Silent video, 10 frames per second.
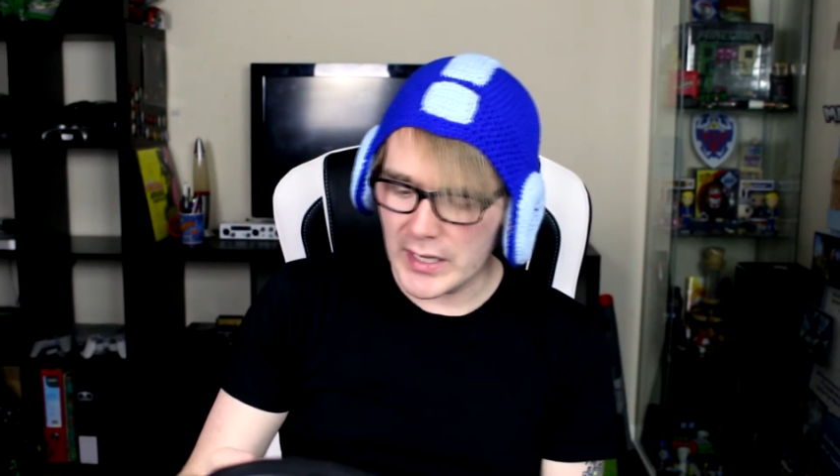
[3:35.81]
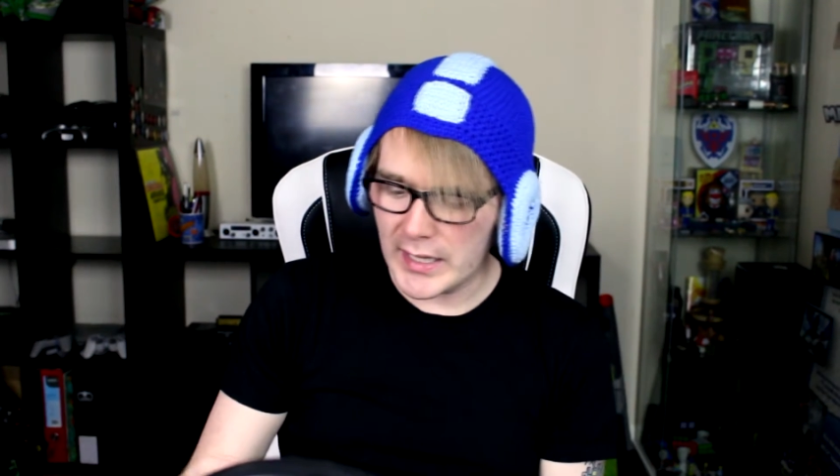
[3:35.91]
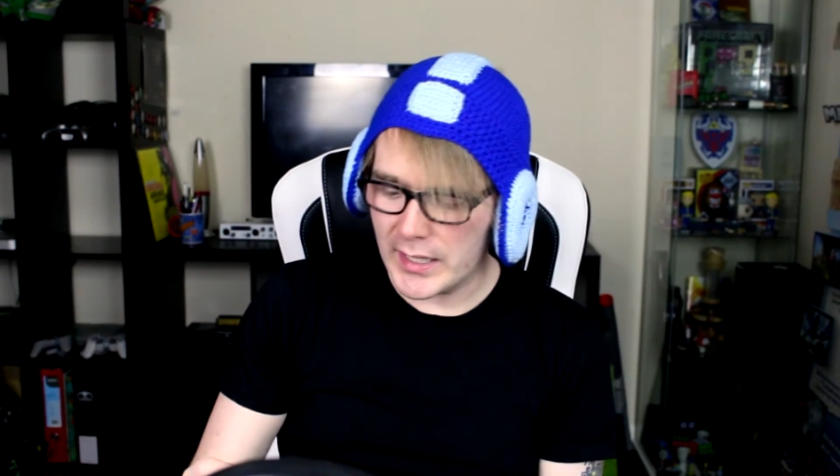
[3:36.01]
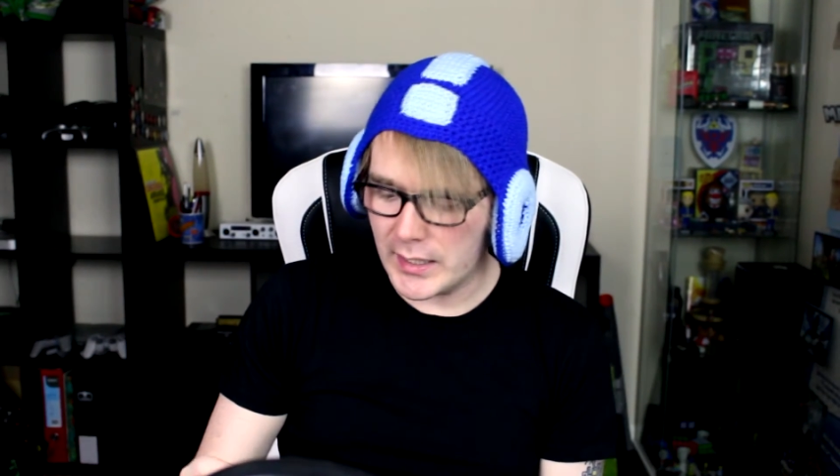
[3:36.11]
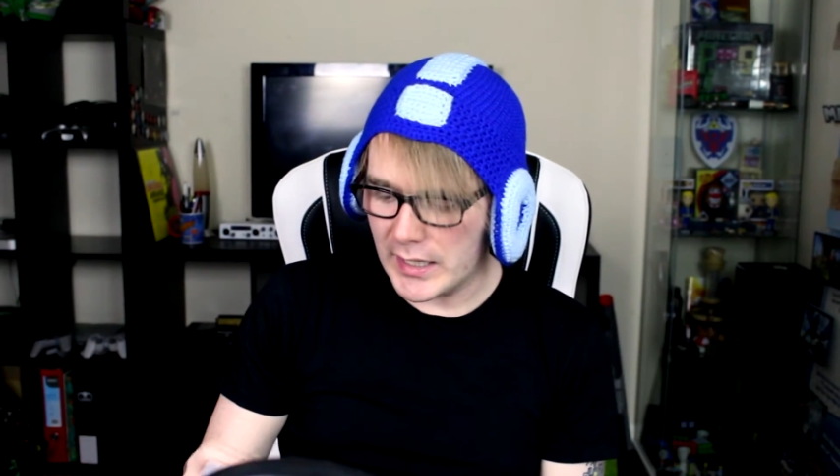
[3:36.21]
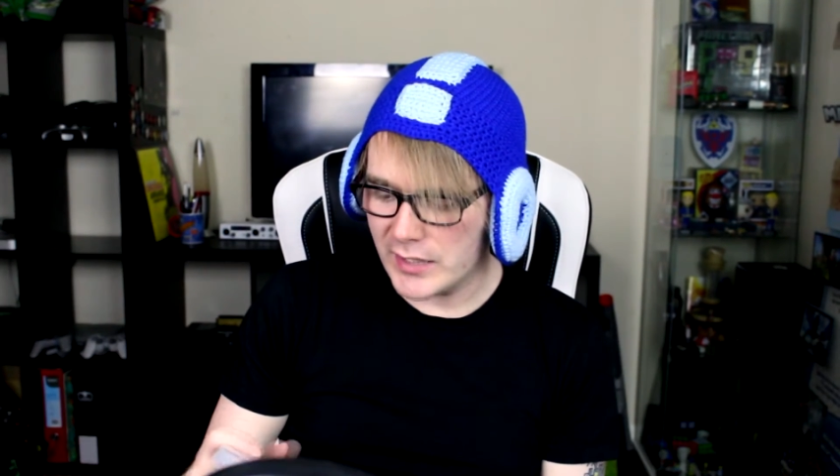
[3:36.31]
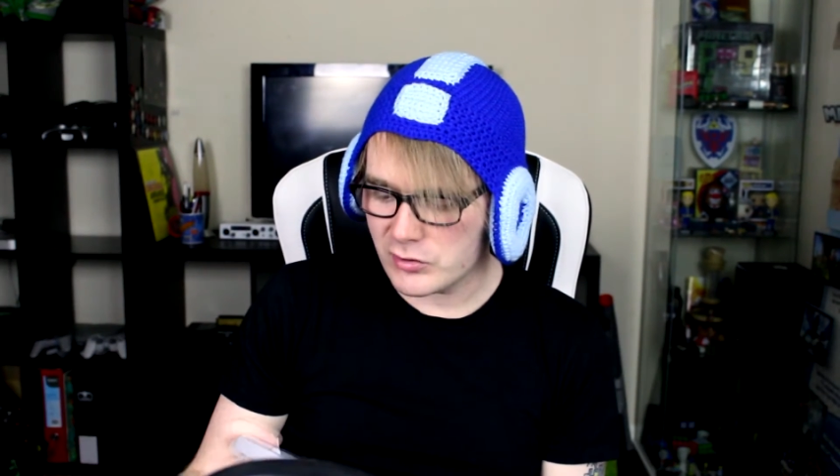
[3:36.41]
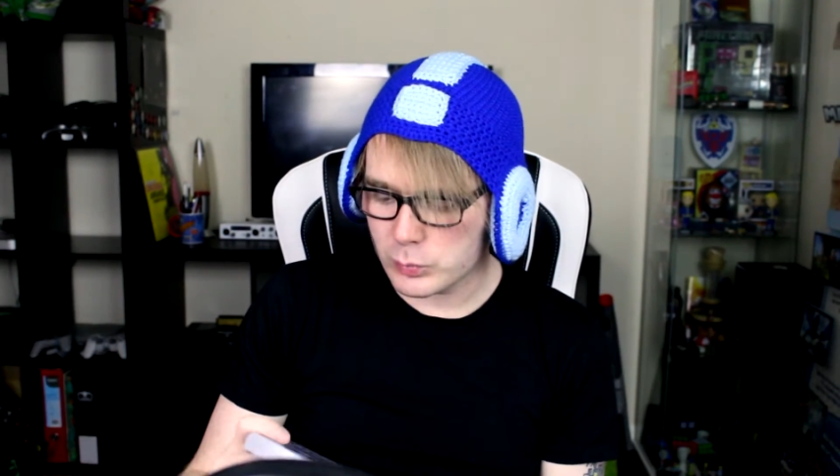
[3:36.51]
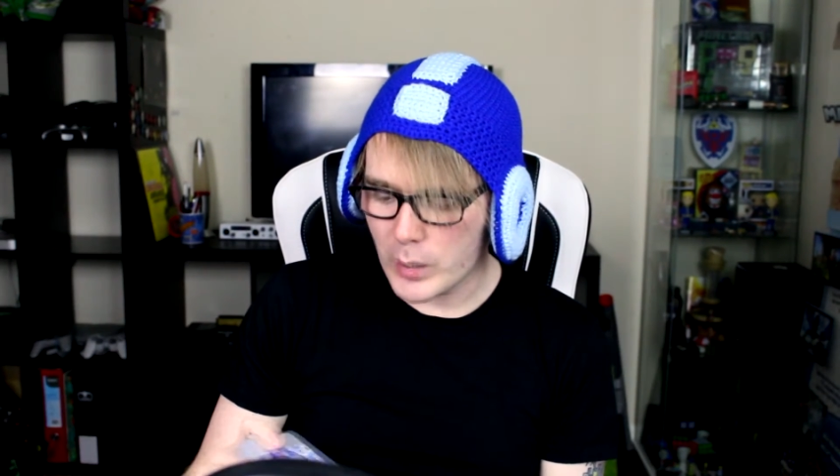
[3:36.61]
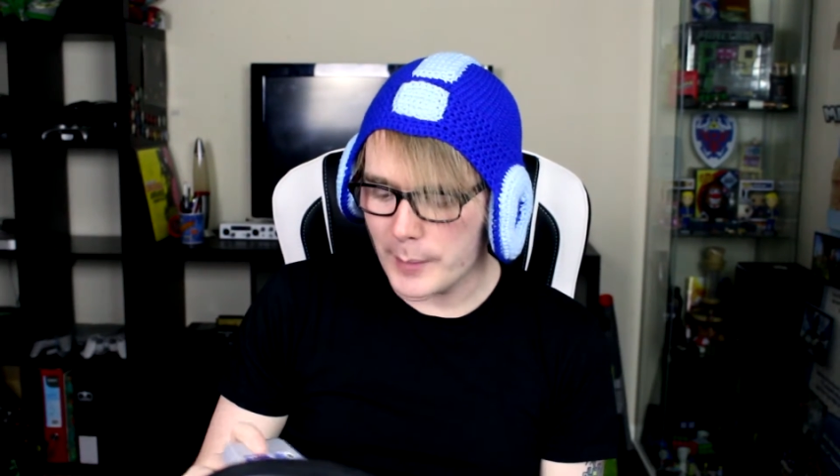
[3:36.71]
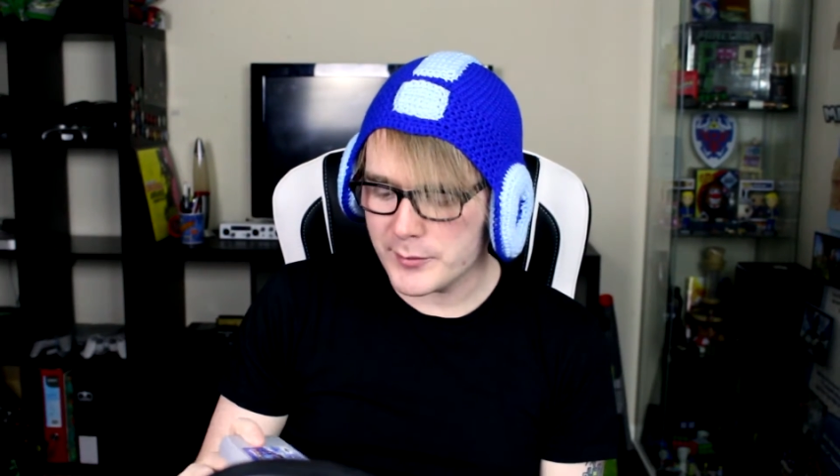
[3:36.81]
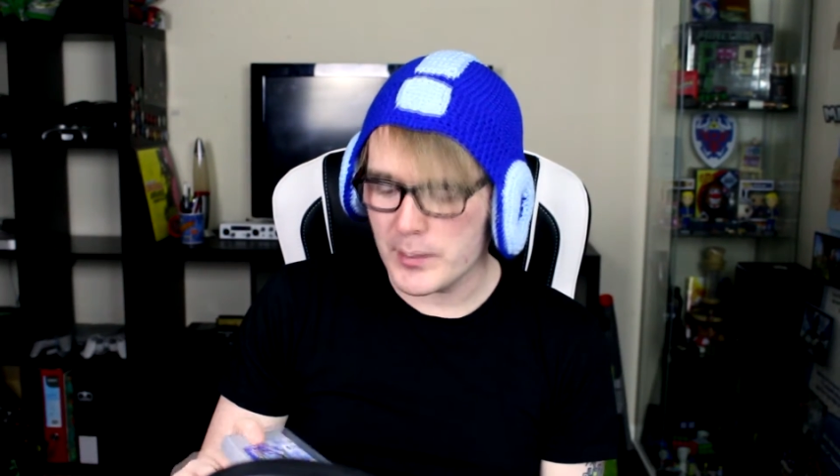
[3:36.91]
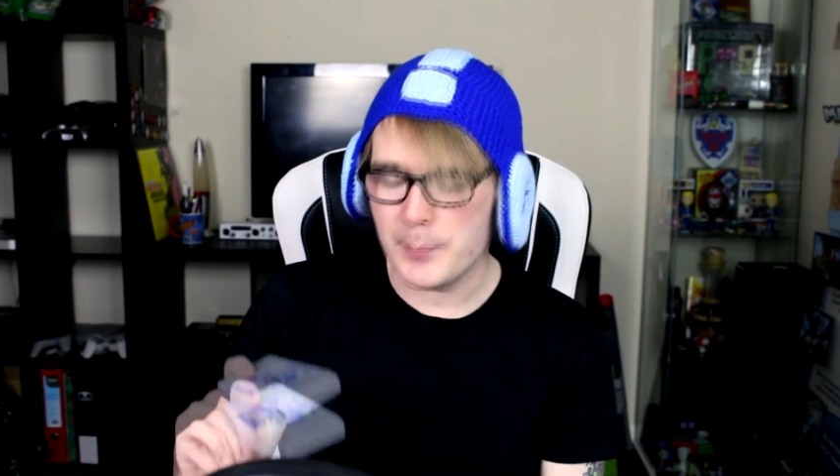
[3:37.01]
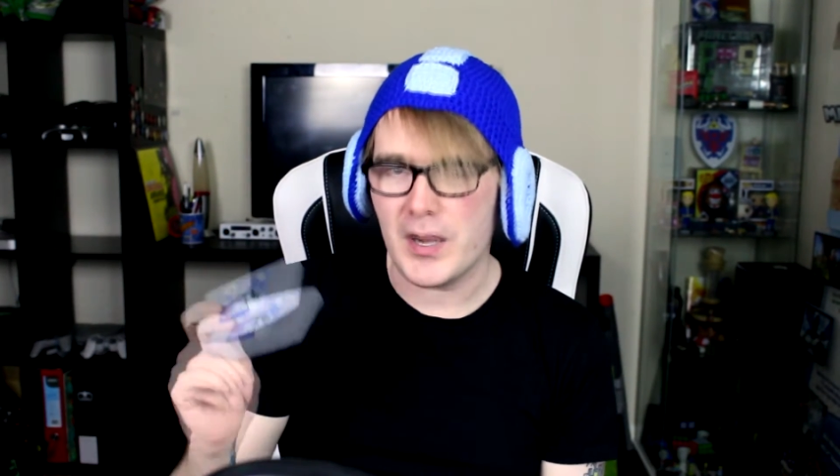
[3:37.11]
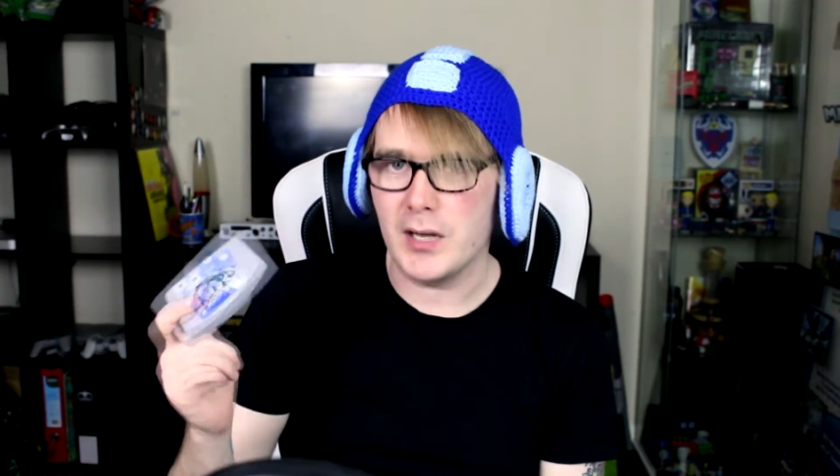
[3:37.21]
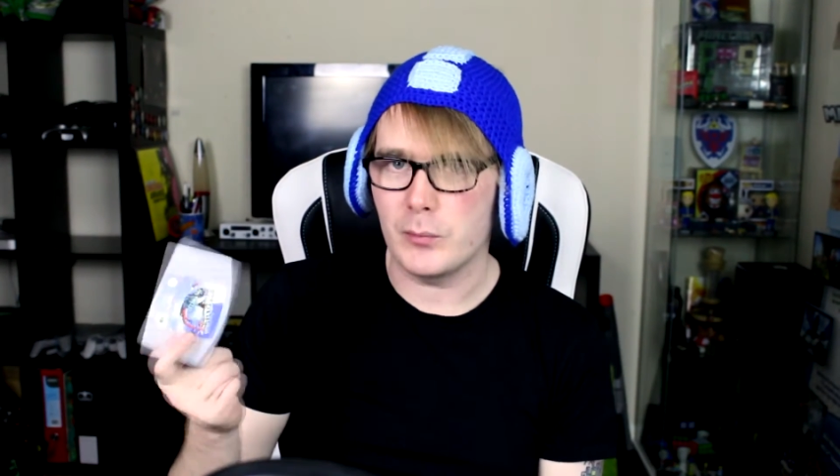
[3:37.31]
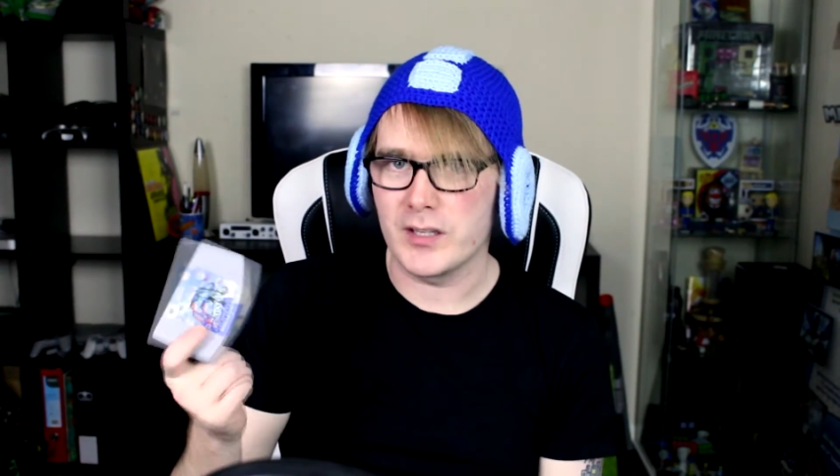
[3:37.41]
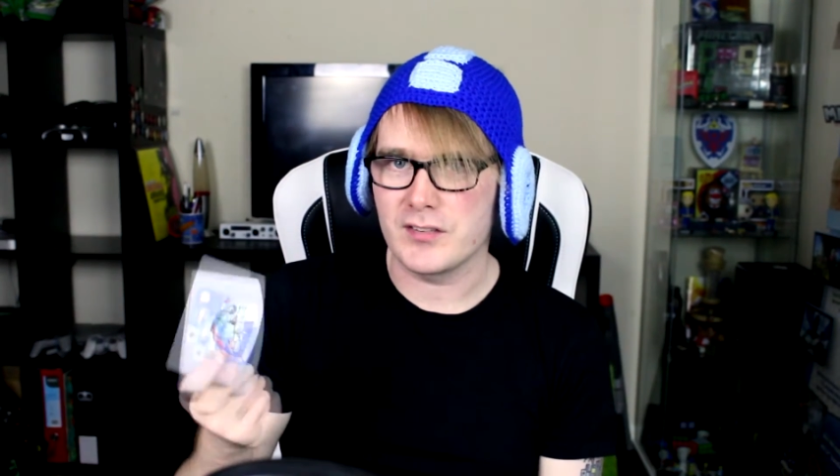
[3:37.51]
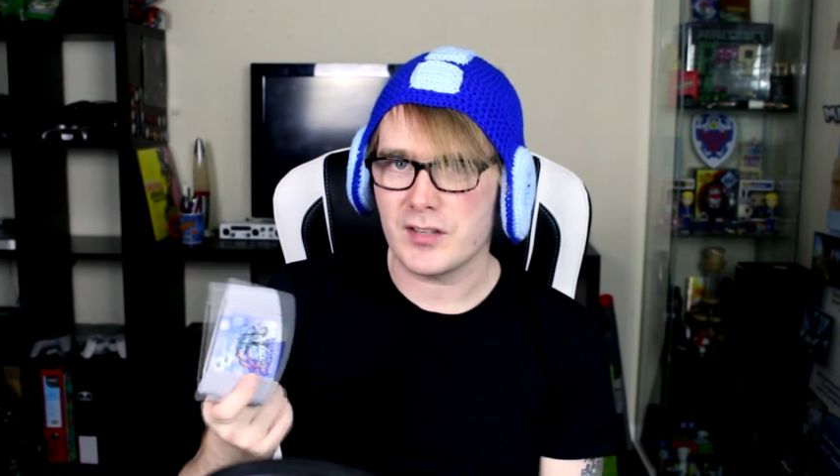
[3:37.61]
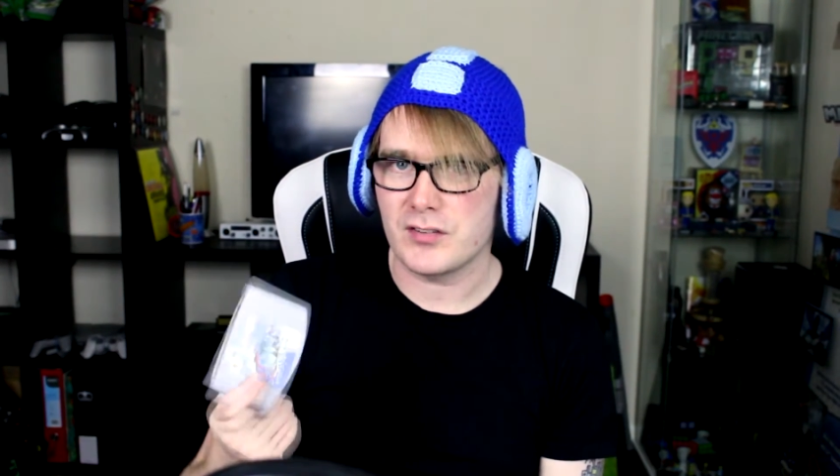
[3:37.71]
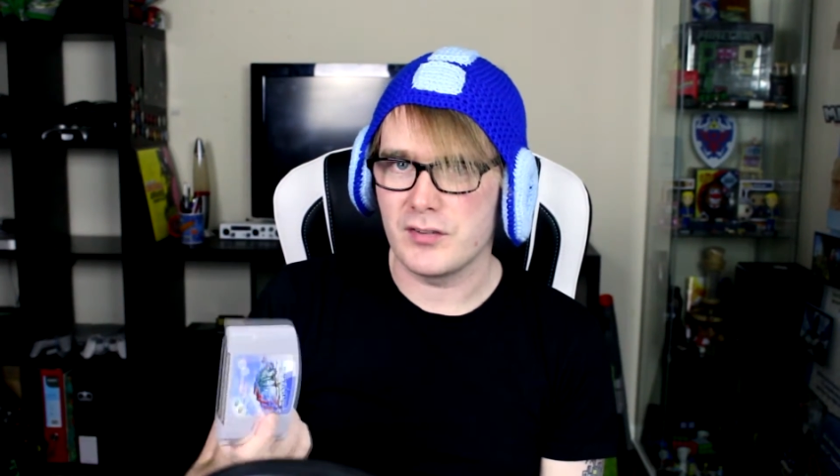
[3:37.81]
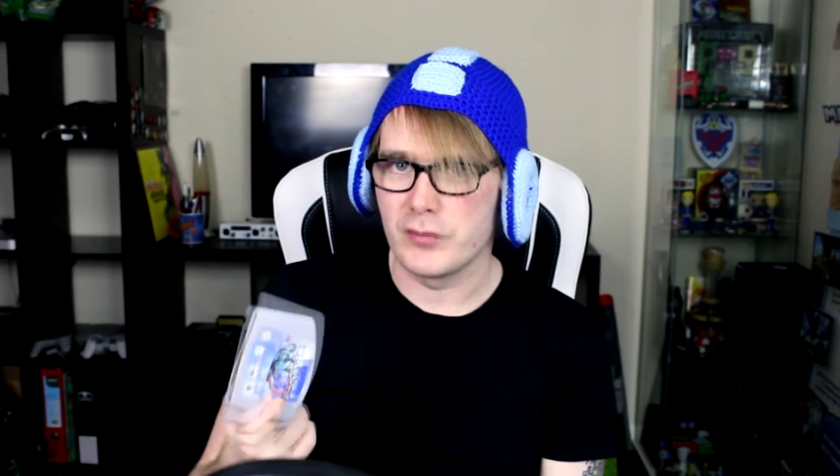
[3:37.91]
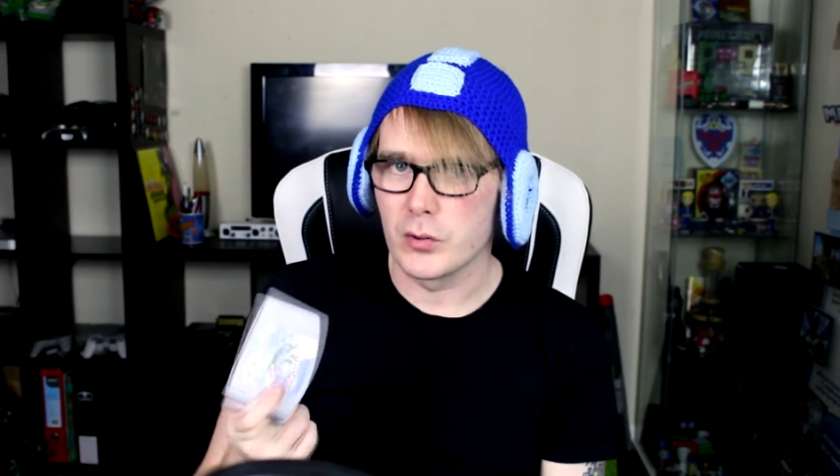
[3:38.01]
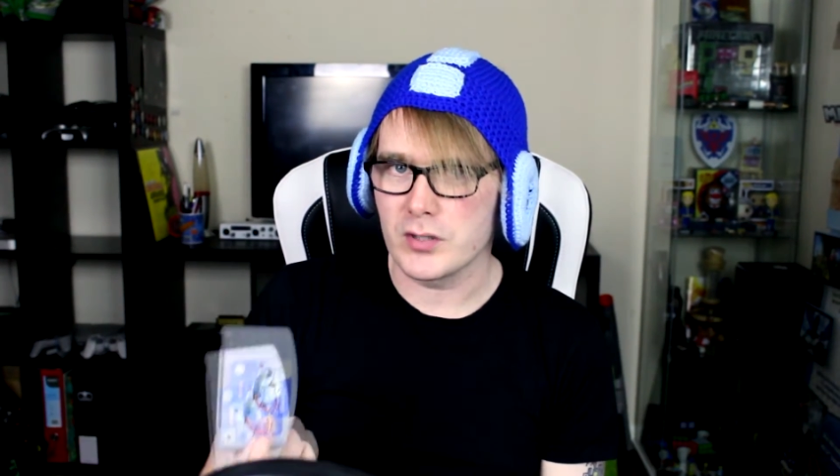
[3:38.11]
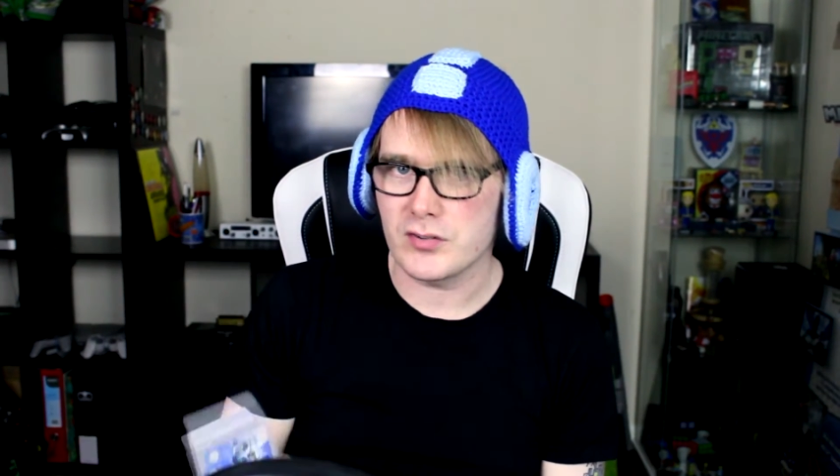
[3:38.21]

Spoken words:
And I swapped my Pilotwings 64 to